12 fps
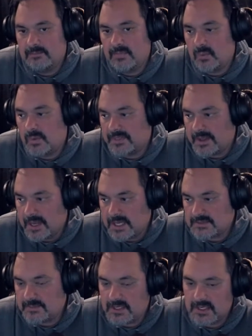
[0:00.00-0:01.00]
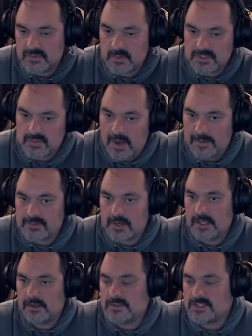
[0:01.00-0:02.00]
But with us, because we swap
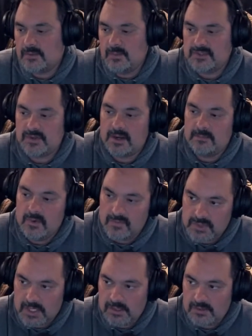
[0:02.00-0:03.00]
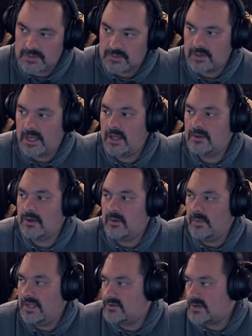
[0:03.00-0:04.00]
trailers and we try to move trailers around
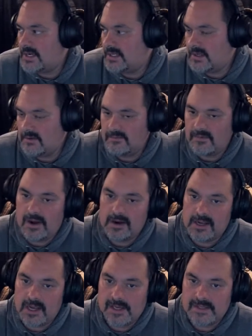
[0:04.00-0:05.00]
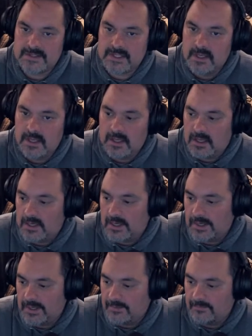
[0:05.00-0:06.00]
and we try to give our guys
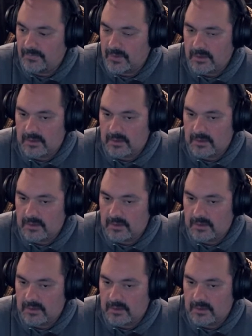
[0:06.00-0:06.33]
um,